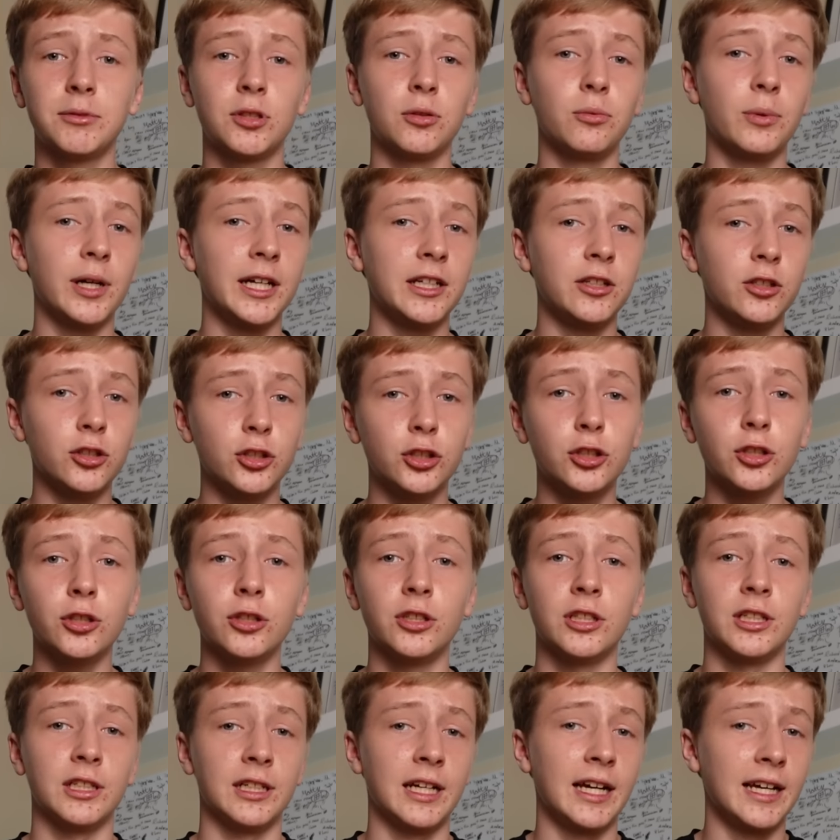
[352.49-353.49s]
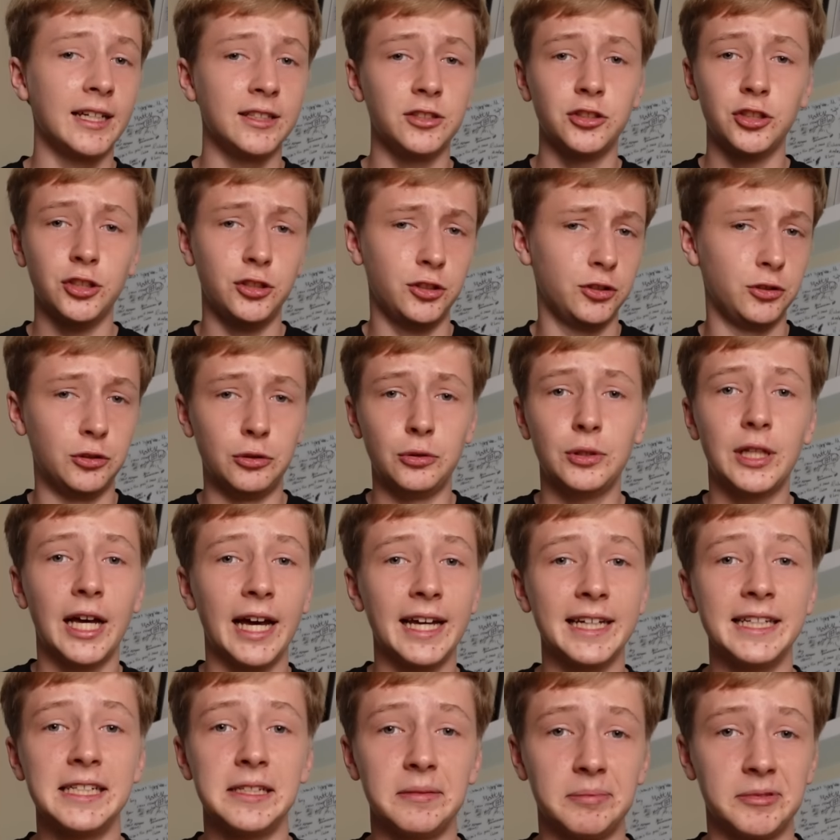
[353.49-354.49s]
to where you should, and just do
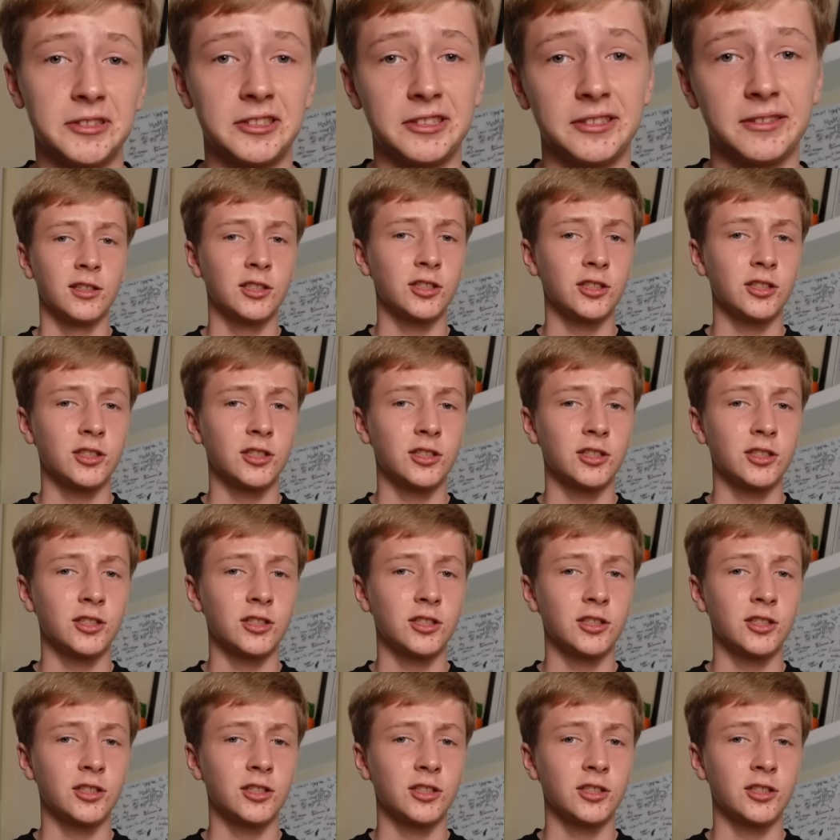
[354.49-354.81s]
that heaps.